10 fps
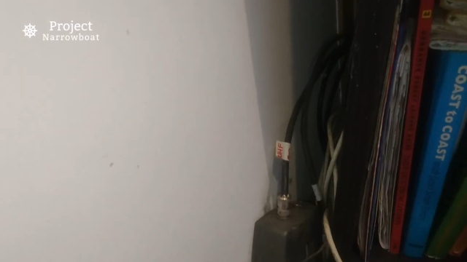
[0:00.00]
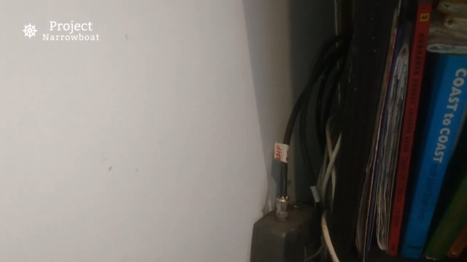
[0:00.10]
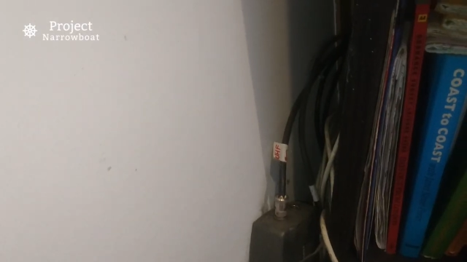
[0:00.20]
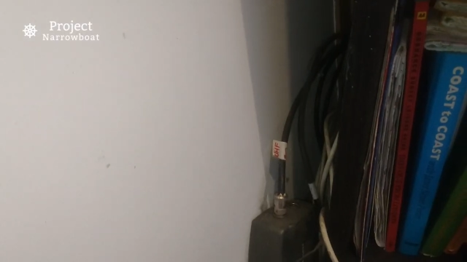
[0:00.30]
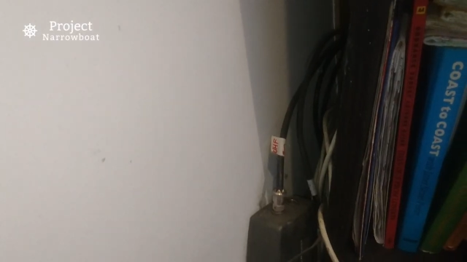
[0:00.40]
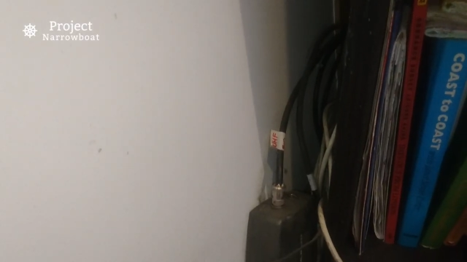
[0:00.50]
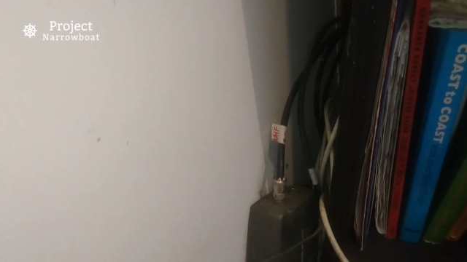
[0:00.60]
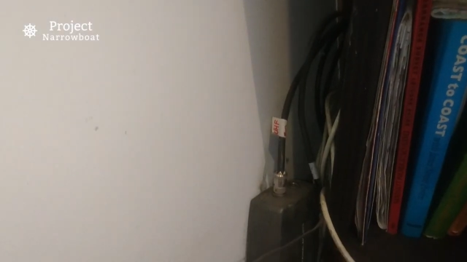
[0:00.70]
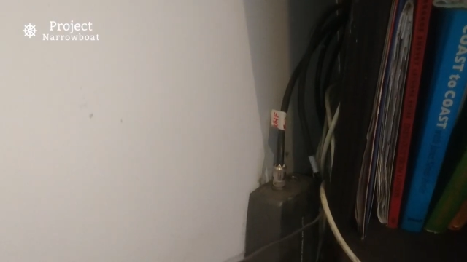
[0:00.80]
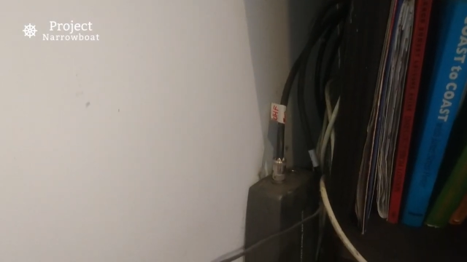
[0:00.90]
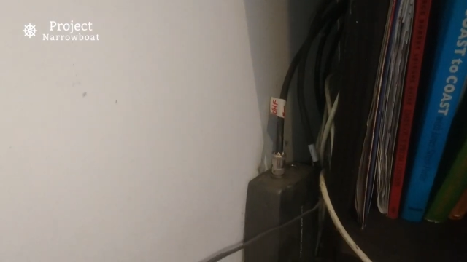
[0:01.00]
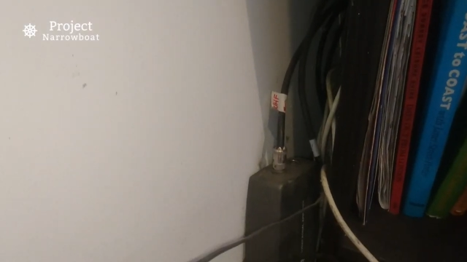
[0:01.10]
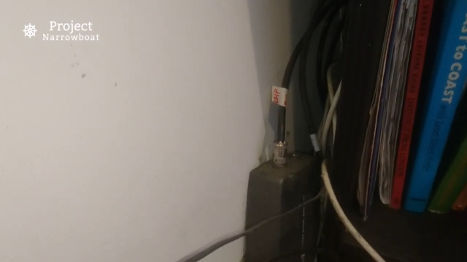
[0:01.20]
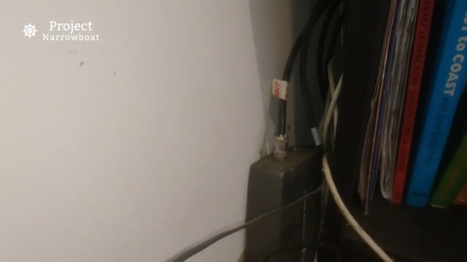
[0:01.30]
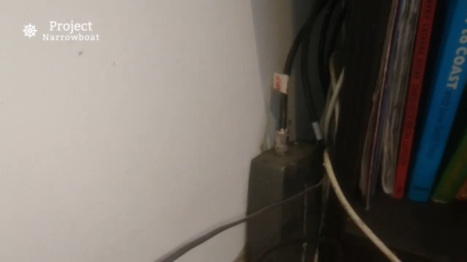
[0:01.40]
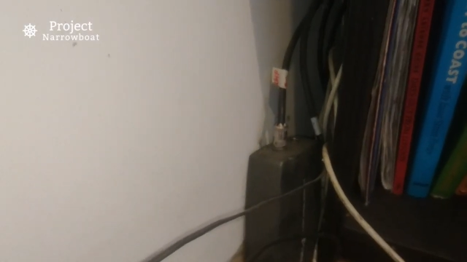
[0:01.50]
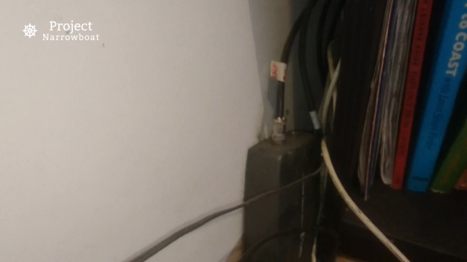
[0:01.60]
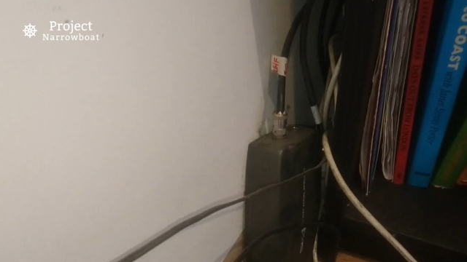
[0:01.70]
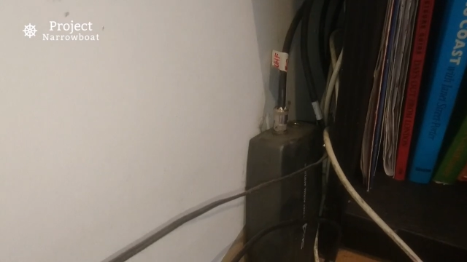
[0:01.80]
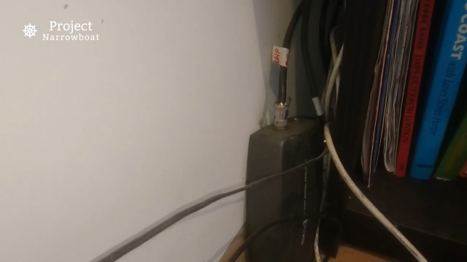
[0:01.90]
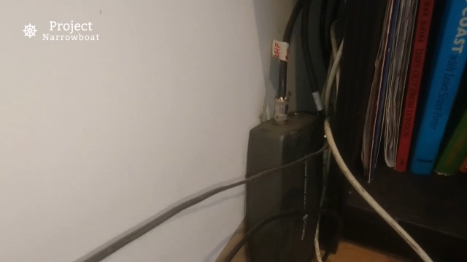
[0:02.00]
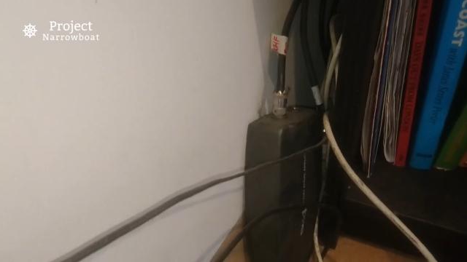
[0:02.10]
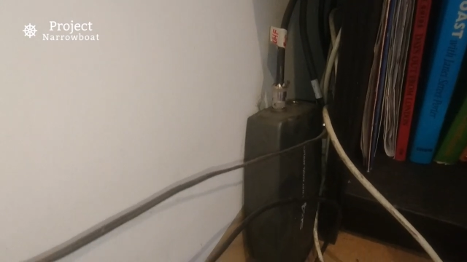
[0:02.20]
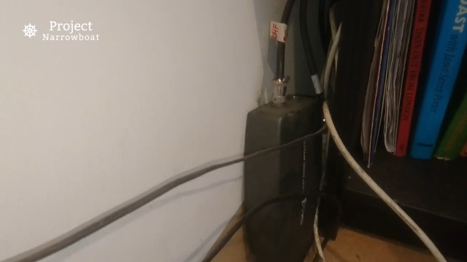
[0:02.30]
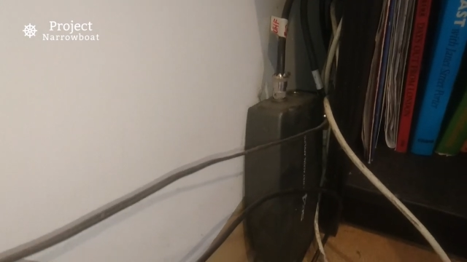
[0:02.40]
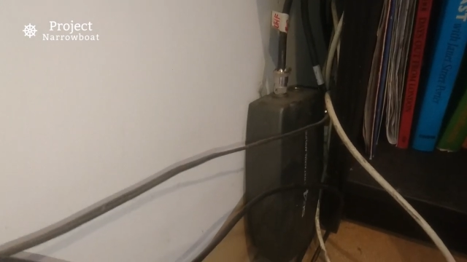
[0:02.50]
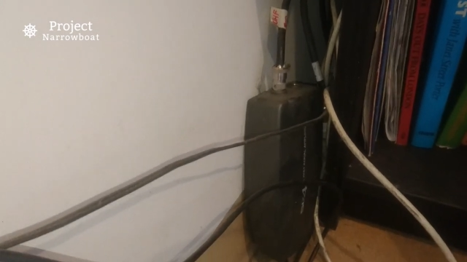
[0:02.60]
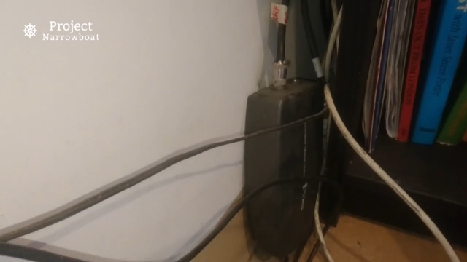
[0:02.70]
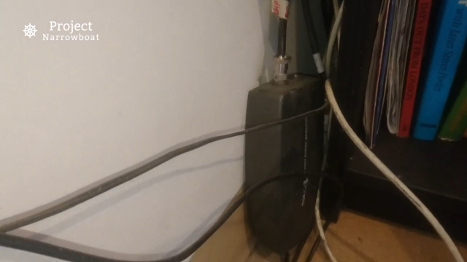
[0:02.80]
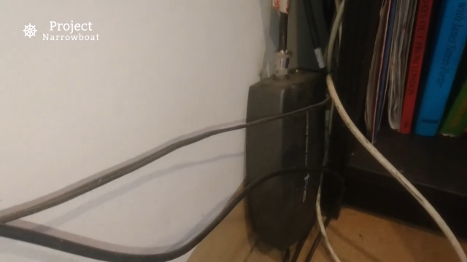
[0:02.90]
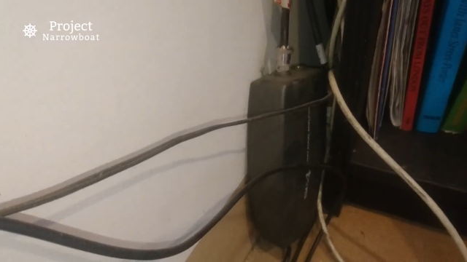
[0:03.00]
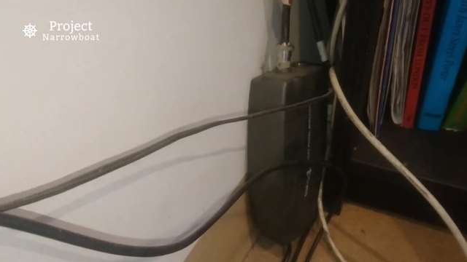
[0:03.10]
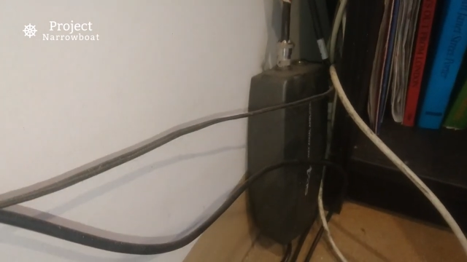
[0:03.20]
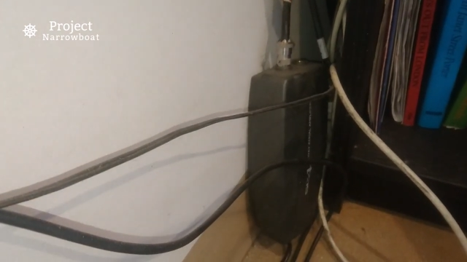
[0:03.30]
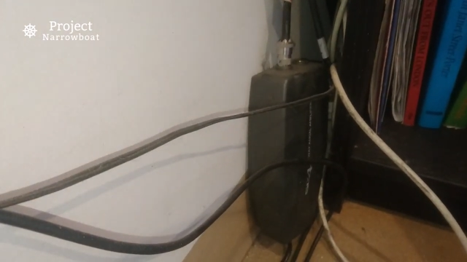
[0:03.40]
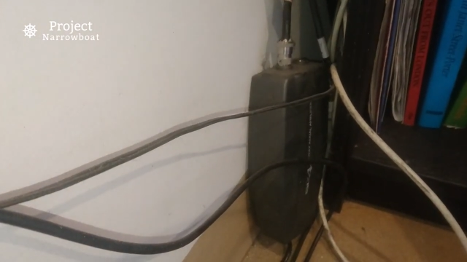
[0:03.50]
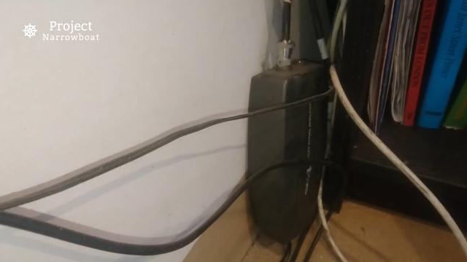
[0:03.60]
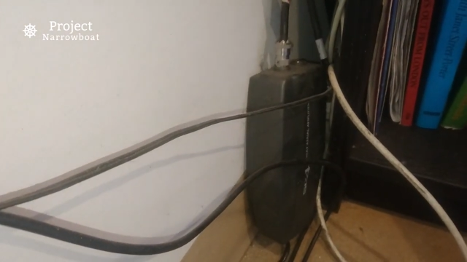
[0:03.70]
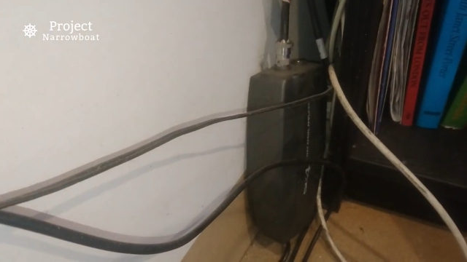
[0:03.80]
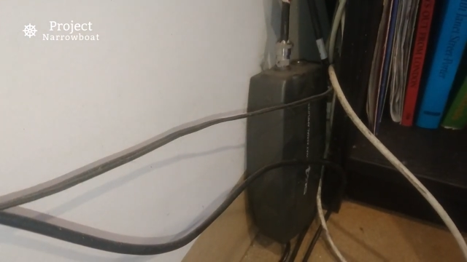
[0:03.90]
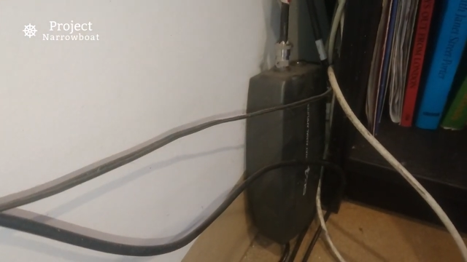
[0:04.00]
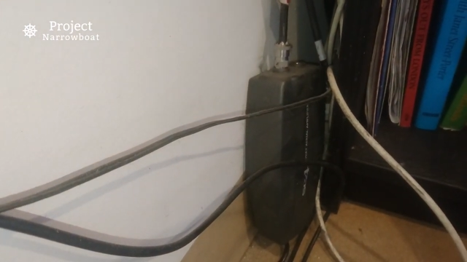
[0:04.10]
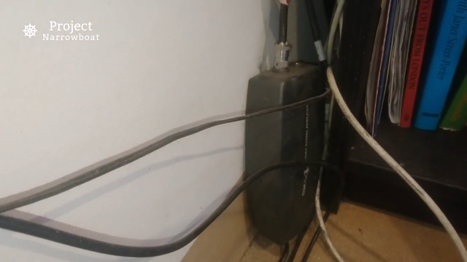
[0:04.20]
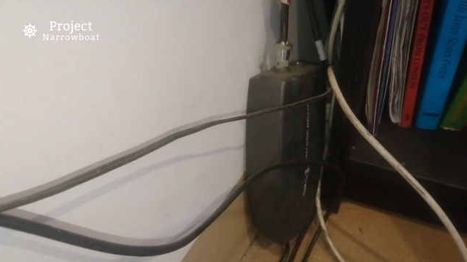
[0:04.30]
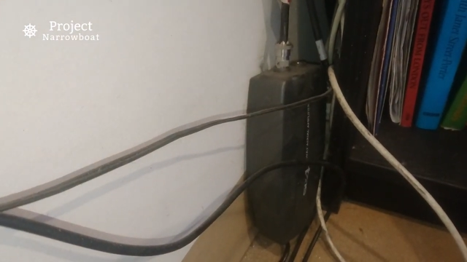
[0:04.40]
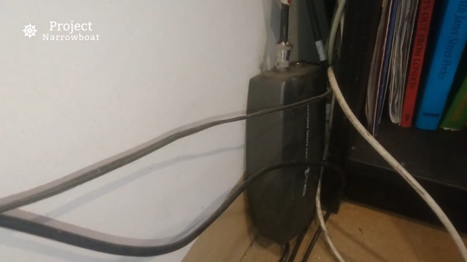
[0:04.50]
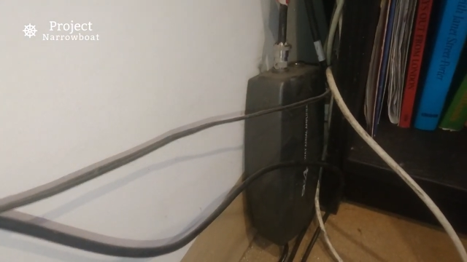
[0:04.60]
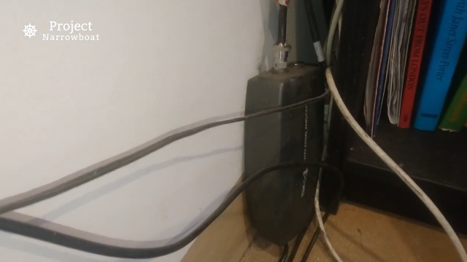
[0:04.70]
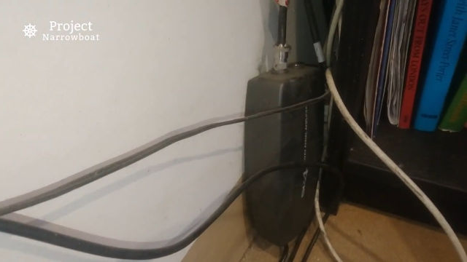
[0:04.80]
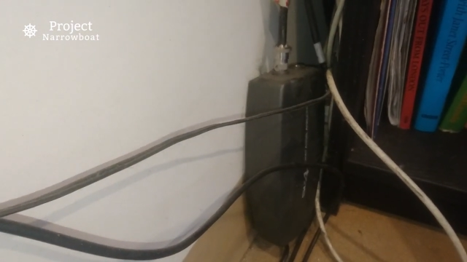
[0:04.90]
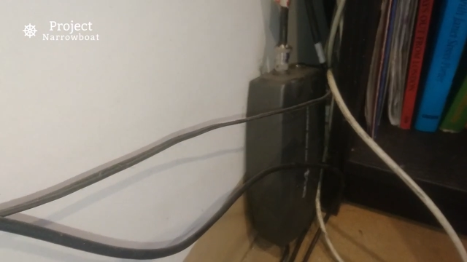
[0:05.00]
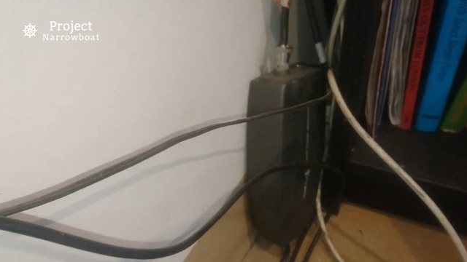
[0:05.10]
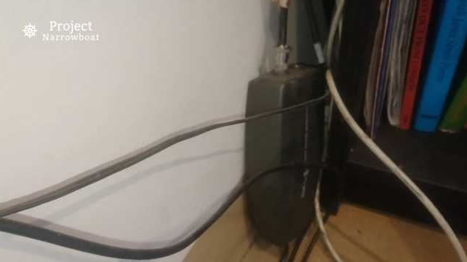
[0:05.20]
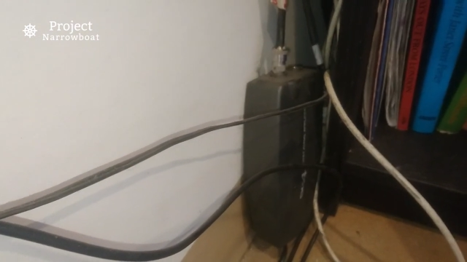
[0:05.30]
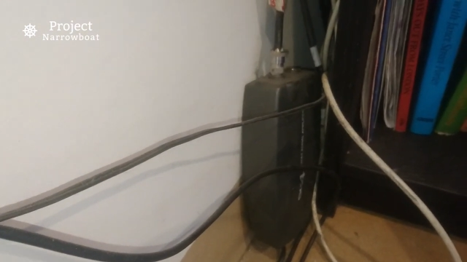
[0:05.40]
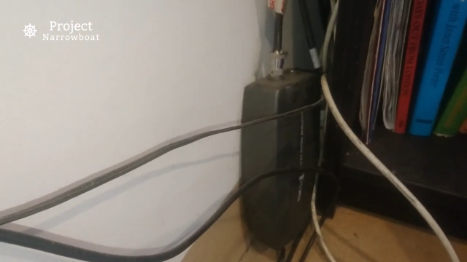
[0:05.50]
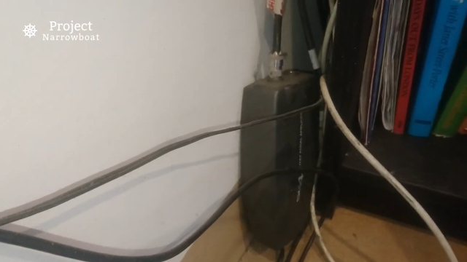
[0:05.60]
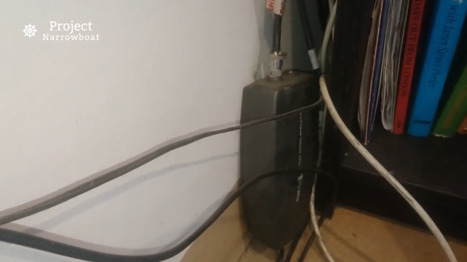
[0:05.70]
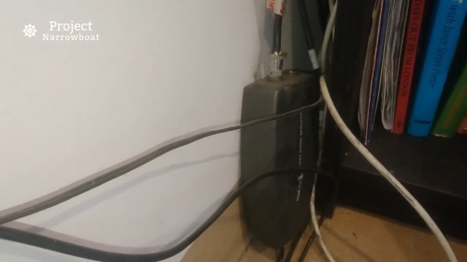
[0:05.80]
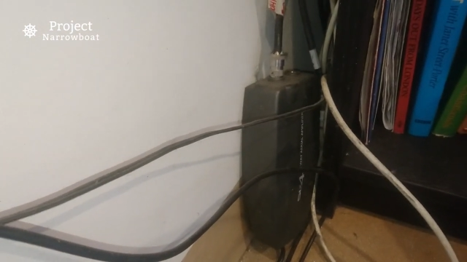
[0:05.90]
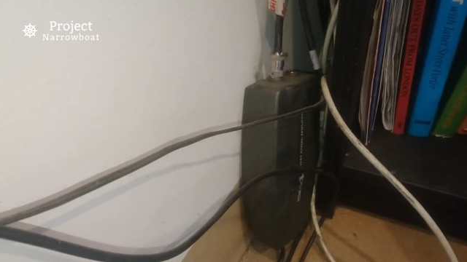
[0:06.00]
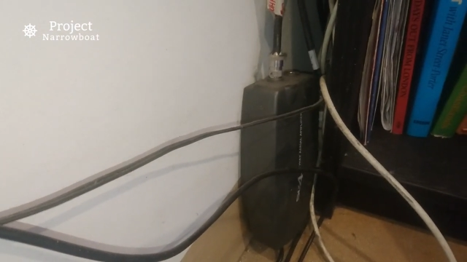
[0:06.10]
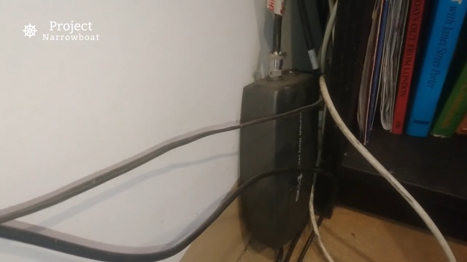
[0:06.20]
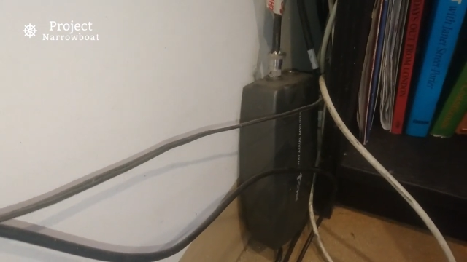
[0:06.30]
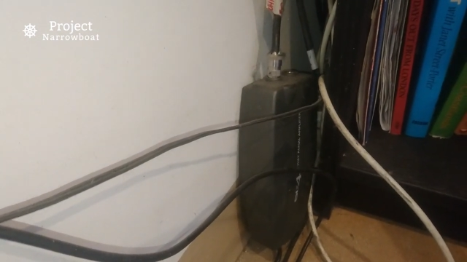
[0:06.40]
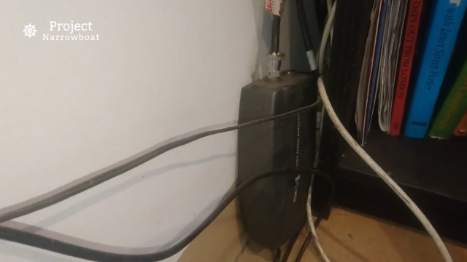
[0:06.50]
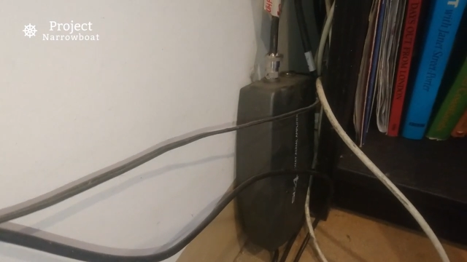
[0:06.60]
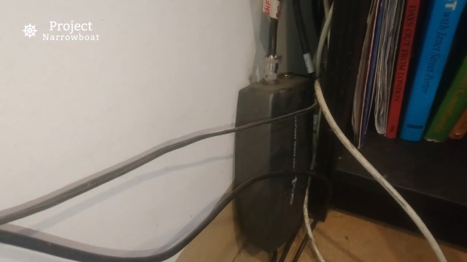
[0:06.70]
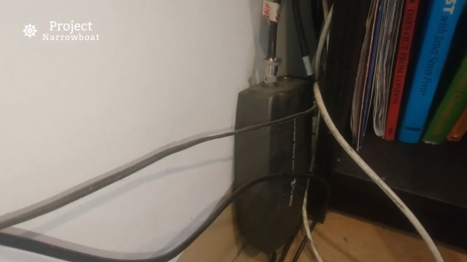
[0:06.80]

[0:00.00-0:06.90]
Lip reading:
Nobody's mouth can be seen.